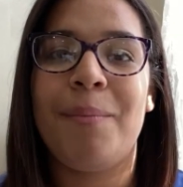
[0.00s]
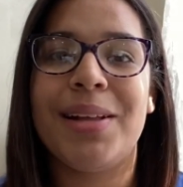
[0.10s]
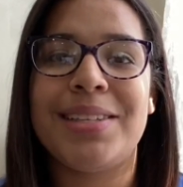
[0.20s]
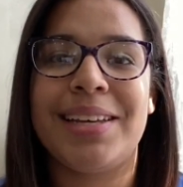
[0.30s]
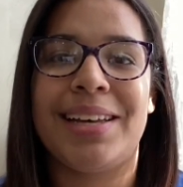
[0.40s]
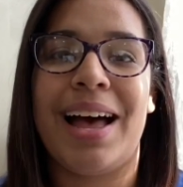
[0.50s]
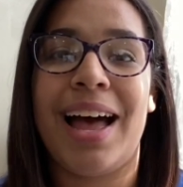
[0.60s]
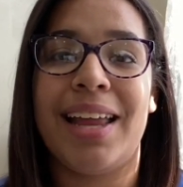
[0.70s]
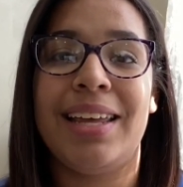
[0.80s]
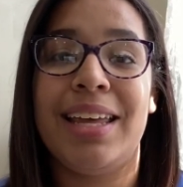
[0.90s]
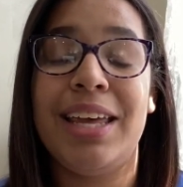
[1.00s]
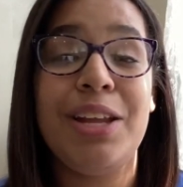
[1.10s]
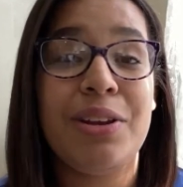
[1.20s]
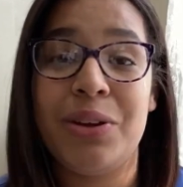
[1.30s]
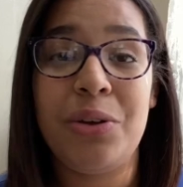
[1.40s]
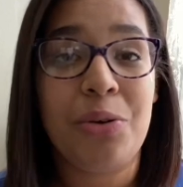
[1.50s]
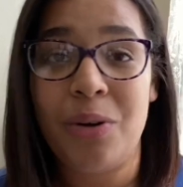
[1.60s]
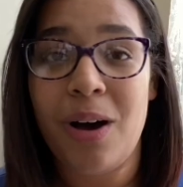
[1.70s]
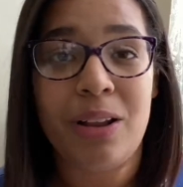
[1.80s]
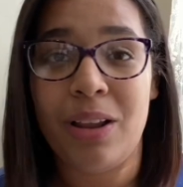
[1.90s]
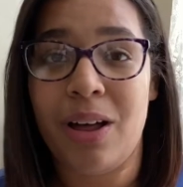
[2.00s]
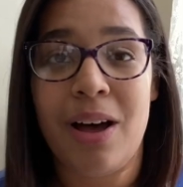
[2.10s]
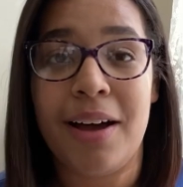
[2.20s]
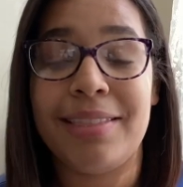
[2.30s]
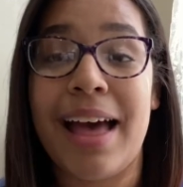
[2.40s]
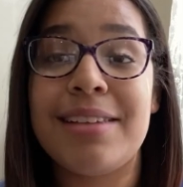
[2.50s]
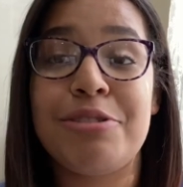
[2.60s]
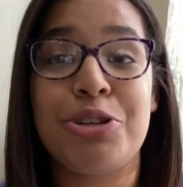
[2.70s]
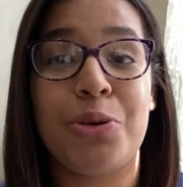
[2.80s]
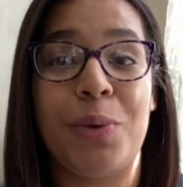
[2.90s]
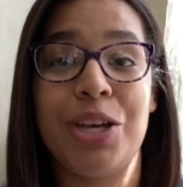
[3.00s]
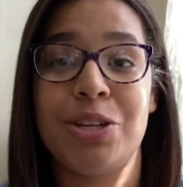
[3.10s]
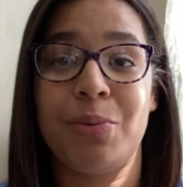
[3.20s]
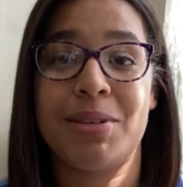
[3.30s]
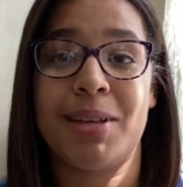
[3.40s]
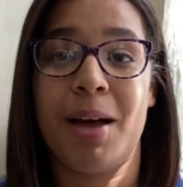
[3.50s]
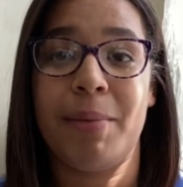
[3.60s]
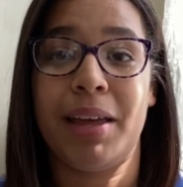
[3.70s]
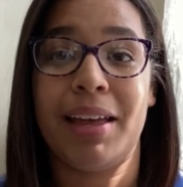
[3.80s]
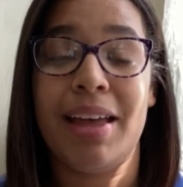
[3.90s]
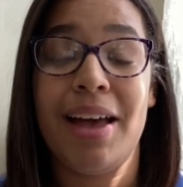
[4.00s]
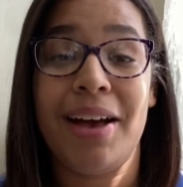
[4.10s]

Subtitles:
but to God, He knew all along that situation was coming.